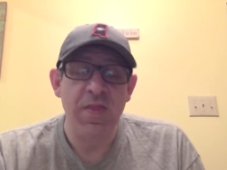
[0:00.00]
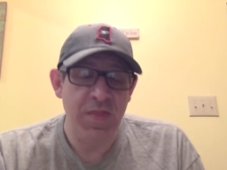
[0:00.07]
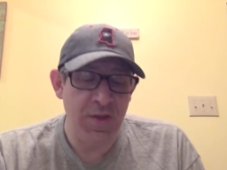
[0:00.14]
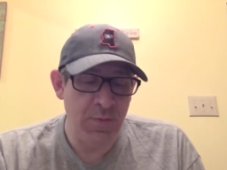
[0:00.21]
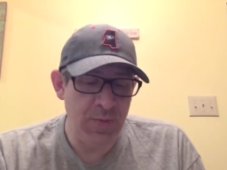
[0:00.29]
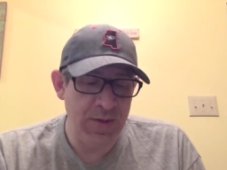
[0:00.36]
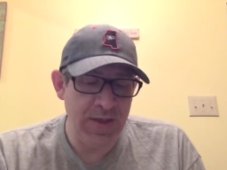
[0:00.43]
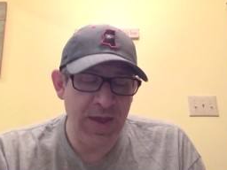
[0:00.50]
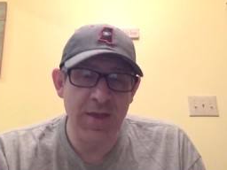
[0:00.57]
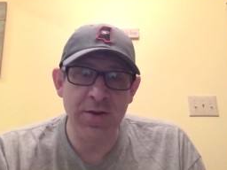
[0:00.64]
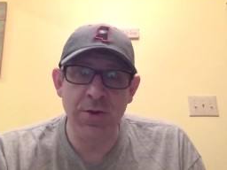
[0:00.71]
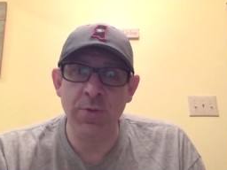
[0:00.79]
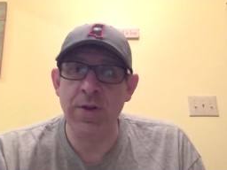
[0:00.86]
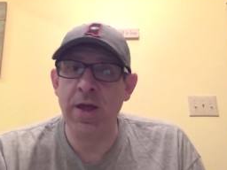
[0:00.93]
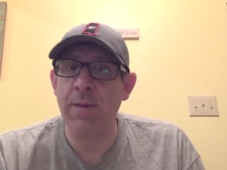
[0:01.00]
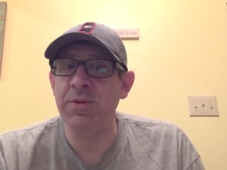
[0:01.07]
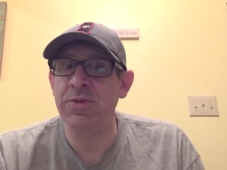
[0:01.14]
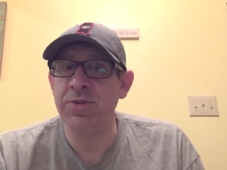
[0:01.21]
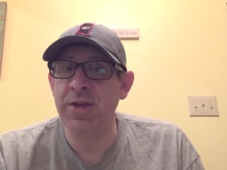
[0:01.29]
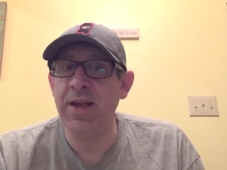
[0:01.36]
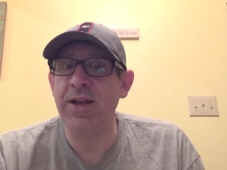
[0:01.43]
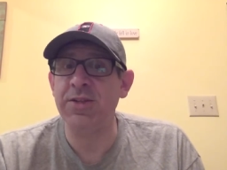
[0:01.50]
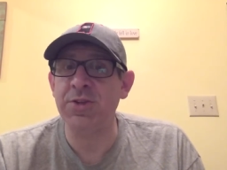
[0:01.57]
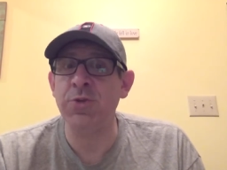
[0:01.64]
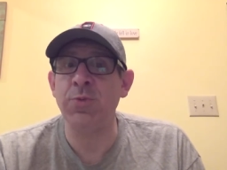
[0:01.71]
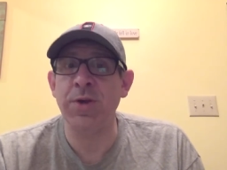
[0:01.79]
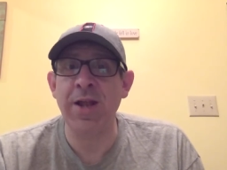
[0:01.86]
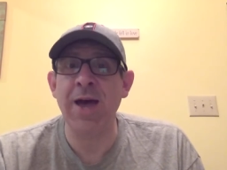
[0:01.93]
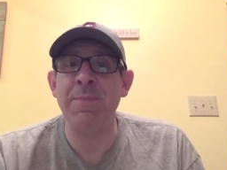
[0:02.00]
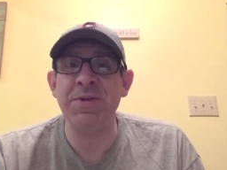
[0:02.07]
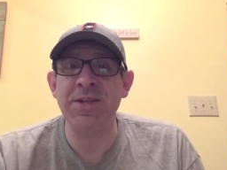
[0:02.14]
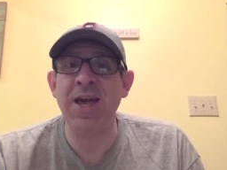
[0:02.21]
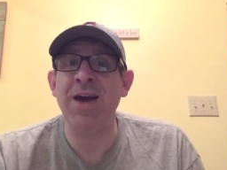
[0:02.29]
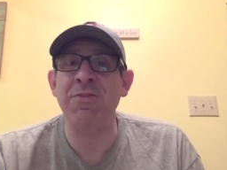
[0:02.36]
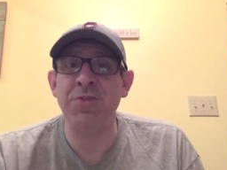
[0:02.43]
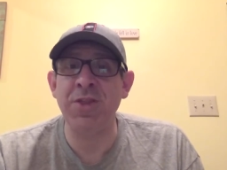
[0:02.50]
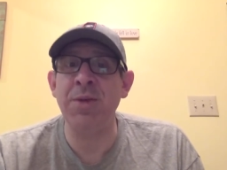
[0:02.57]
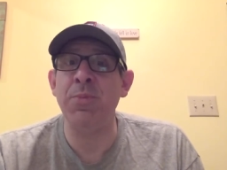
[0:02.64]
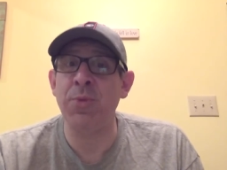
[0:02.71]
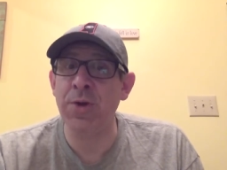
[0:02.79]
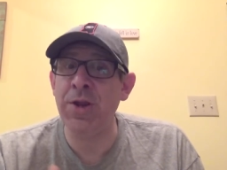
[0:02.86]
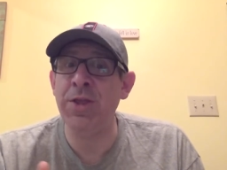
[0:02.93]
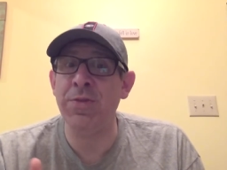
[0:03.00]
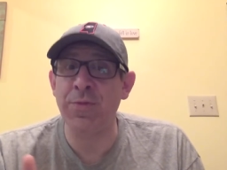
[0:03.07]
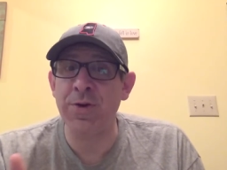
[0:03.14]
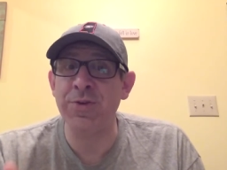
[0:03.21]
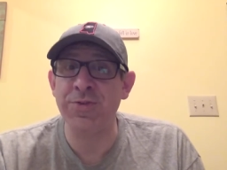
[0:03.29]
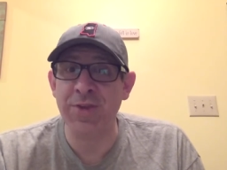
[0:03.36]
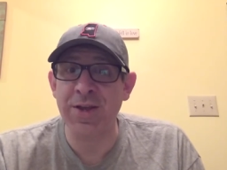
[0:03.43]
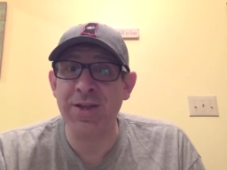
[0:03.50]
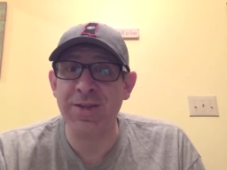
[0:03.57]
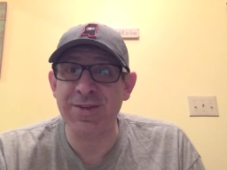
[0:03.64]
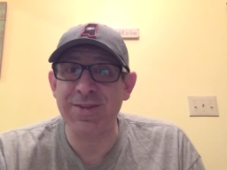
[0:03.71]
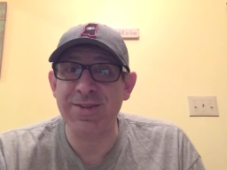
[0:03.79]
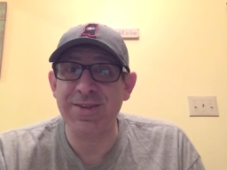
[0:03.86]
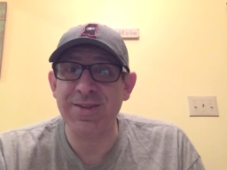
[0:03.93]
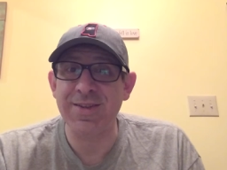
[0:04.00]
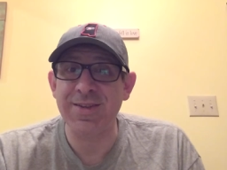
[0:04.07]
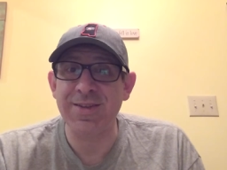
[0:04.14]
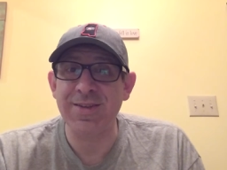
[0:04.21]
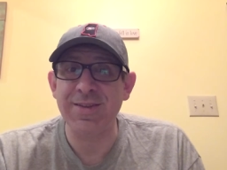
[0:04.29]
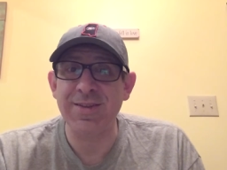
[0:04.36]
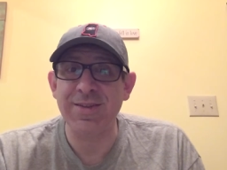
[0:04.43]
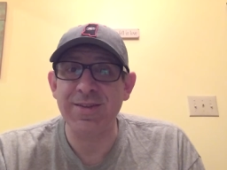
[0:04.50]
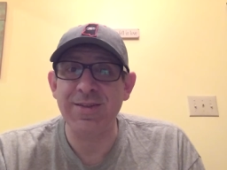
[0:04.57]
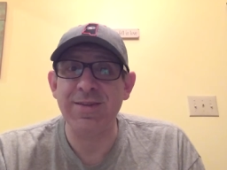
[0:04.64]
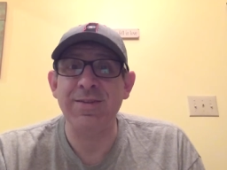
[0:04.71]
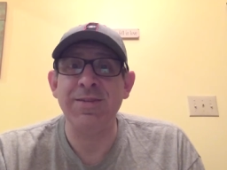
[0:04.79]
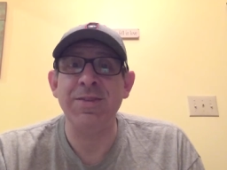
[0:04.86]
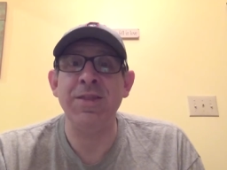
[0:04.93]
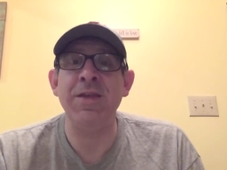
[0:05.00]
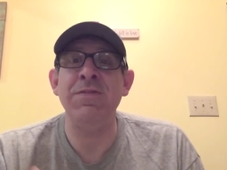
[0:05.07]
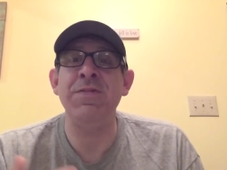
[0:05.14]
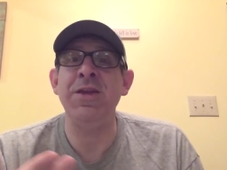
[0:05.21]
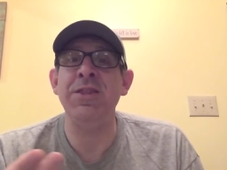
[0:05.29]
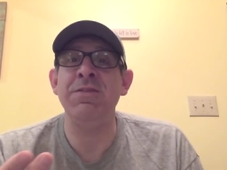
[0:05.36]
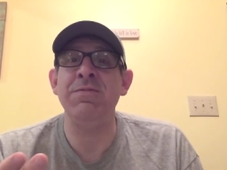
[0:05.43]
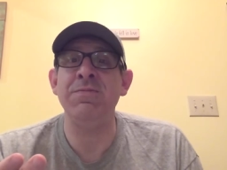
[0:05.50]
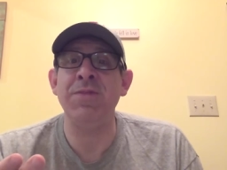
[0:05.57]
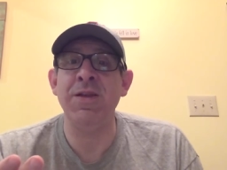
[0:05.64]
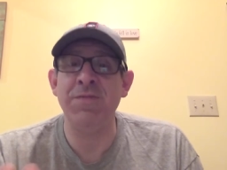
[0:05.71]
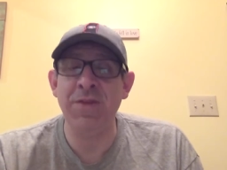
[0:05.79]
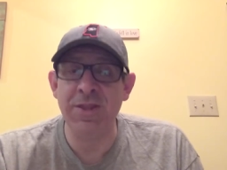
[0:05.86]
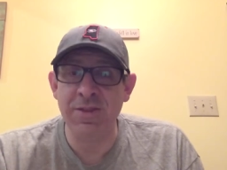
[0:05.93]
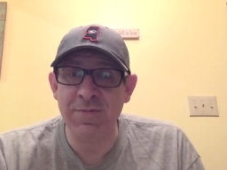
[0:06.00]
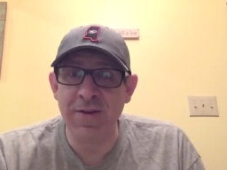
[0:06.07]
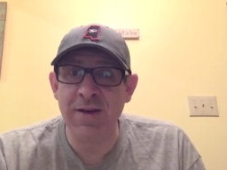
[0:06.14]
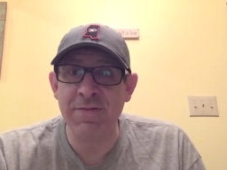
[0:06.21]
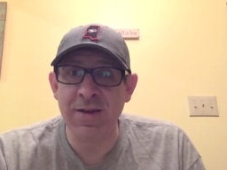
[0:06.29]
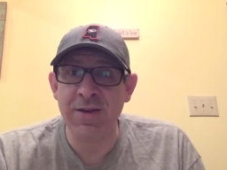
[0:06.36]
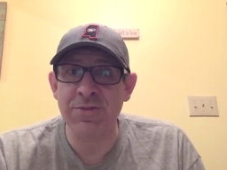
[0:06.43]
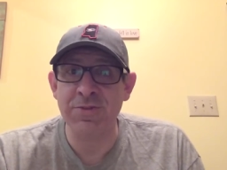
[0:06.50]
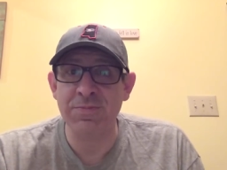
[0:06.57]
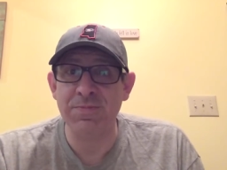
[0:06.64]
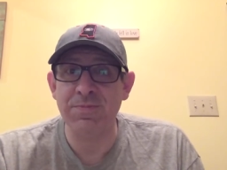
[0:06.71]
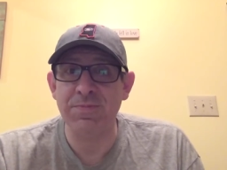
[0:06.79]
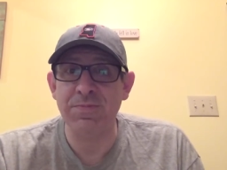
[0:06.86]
then we can't do what happens next because what happens after they breathe for a second? They feed they feed the 5000.